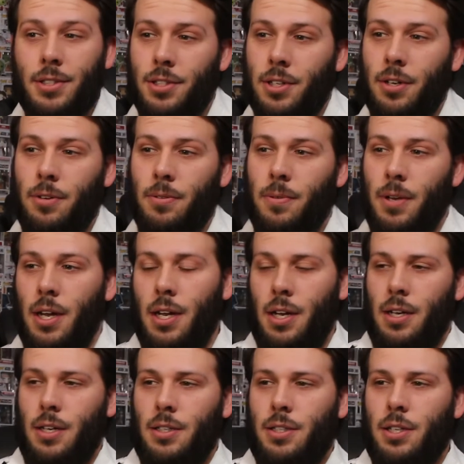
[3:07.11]
So
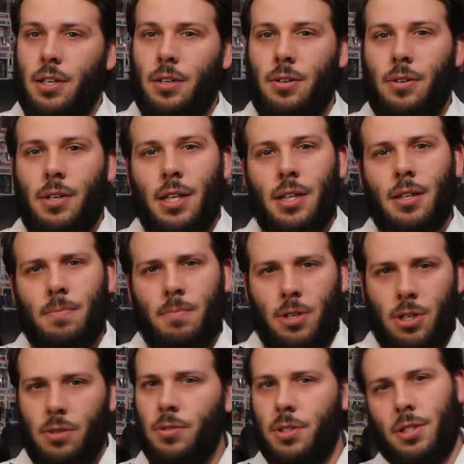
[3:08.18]
to get them
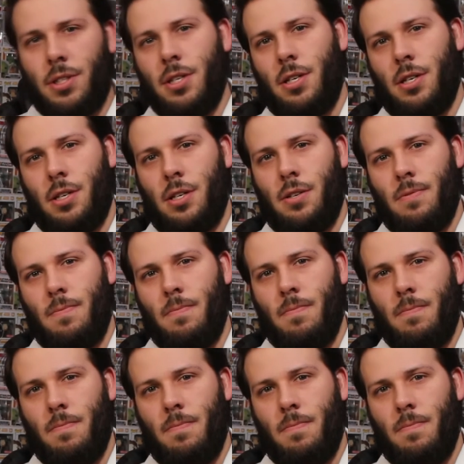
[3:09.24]
used to